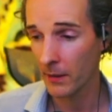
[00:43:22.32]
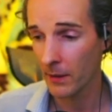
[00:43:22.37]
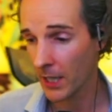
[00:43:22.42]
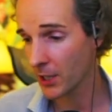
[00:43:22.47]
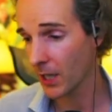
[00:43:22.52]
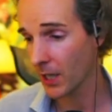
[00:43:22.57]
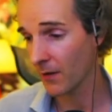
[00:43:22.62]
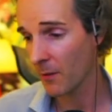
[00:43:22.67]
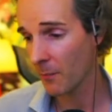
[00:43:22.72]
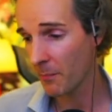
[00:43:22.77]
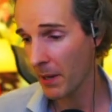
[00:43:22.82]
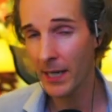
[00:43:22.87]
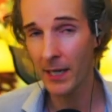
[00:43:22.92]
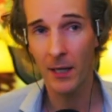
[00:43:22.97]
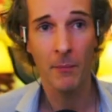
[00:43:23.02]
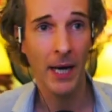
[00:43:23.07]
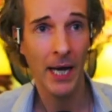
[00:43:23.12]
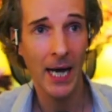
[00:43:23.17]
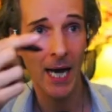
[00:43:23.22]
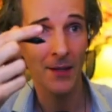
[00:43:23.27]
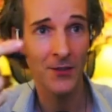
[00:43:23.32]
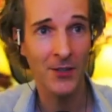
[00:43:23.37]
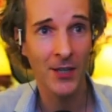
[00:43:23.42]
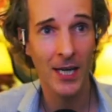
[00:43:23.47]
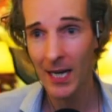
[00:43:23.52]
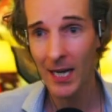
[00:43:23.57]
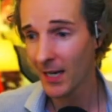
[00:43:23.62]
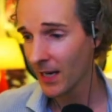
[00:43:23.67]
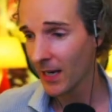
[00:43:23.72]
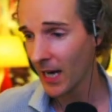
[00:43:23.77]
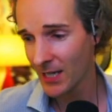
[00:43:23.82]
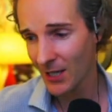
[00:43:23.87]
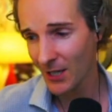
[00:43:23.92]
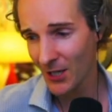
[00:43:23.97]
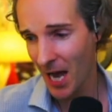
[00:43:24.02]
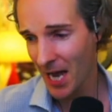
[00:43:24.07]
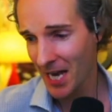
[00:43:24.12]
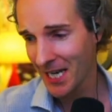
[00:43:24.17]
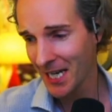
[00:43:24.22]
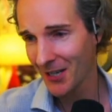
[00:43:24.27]
have a pen in my hand
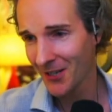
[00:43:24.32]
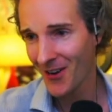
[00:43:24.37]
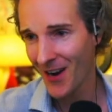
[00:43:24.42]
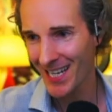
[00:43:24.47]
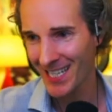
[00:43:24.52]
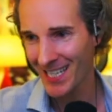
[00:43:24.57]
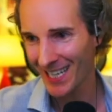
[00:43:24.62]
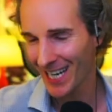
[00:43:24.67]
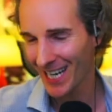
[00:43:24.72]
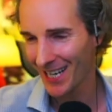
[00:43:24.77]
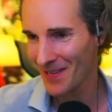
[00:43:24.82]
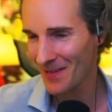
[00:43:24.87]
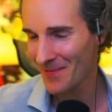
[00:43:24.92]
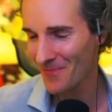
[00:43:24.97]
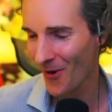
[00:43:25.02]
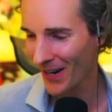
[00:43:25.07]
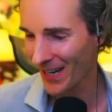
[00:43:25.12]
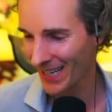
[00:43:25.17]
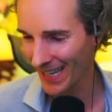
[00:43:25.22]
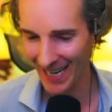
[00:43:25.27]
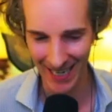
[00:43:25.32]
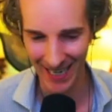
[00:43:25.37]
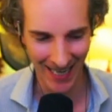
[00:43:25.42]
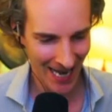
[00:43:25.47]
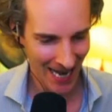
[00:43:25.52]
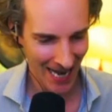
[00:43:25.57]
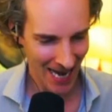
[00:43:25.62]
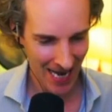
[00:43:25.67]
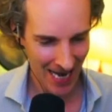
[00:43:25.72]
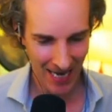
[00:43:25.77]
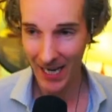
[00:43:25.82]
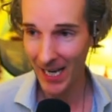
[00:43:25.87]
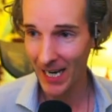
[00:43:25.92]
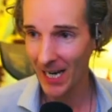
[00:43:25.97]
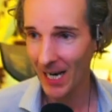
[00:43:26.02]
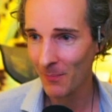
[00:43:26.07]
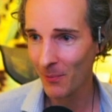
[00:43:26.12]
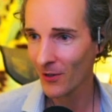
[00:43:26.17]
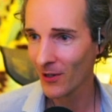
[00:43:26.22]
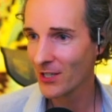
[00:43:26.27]
and I can write a little bit more clearly.
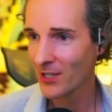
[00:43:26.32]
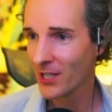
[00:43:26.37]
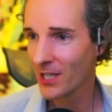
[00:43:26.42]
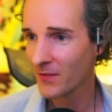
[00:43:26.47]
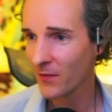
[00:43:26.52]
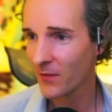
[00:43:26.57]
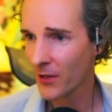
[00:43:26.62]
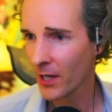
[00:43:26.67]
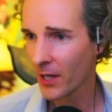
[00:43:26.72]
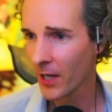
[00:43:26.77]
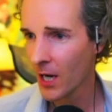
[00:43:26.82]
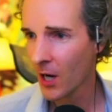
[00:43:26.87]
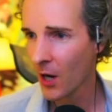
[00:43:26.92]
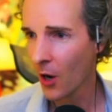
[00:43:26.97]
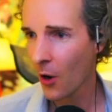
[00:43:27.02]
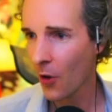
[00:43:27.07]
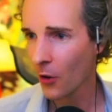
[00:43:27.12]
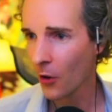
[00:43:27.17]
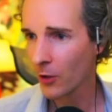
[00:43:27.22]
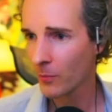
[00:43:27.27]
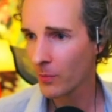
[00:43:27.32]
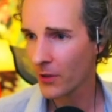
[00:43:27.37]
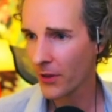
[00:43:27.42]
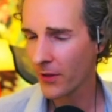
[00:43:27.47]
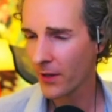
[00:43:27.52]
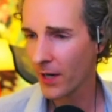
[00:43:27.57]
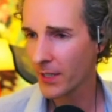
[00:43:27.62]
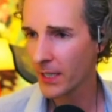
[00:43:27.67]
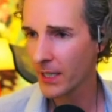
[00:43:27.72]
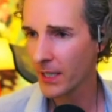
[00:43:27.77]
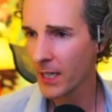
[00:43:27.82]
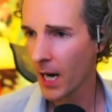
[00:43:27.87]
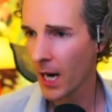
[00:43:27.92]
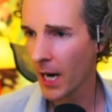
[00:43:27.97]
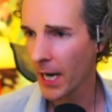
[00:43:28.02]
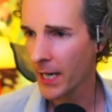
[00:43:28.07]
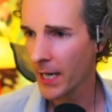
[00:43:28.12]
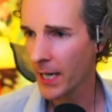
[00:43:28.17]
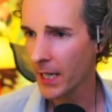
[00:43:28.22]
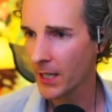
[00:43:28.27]
Apologies for the horrible
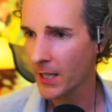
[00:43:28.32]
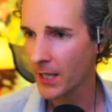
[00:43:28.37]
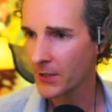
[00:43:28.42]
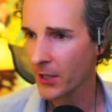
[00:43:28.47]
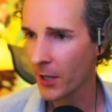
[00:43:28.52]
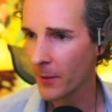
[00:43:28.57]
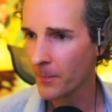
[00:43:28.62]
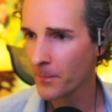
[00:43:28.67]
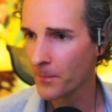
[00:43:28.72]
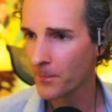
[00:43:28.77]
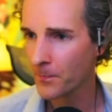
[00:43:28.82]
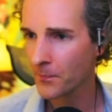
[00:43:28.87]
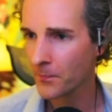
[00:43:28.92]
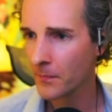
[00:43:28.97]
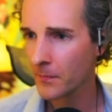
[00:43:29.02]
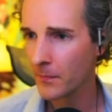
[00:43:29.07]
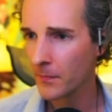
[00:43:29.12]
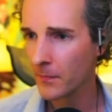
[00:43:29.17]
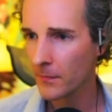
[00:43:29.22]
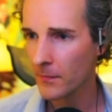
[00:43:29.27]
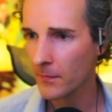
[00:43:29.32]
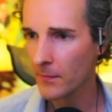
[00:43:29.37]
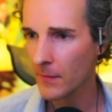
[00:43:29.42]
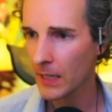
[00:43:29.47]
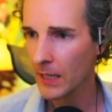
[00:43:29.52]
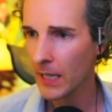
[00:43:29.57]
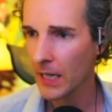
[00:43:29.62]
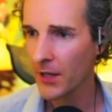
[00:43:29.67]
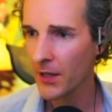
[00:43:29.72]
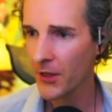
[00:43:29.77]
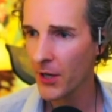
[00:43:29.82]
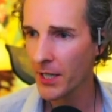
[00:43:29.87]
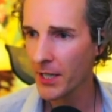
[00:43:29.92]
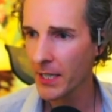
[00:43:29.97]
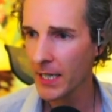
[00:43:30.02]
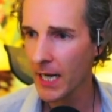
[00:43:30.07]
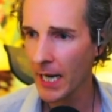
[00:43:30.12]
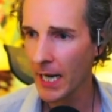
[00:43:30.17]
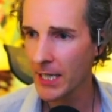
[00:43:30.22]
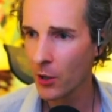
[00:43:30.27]
39 here. So at
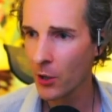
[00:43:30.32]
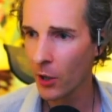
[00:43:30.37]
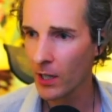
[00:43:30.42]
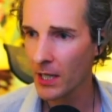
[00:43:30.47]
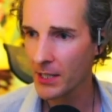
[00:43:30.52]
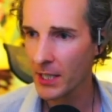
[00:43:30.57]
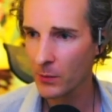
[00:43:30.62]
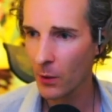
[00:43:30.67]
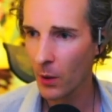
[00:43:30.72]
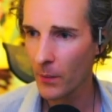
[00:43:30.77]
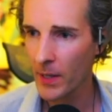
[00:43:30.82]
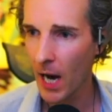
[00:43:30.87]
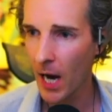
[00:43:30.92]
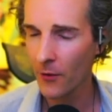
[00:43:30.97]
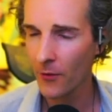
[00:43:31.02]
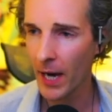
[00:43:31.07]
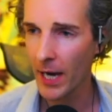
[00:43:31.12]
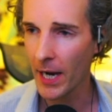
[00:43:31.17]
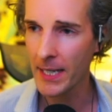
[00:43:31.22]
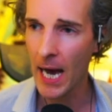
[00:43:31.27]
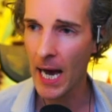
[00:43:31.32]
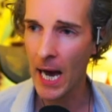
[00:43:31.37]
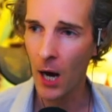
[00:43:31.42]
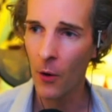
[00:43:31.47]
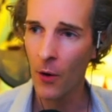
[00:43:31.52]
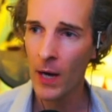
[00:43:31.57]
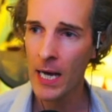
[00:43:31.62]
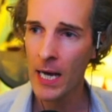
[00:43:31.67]
$39, that's where we are right now.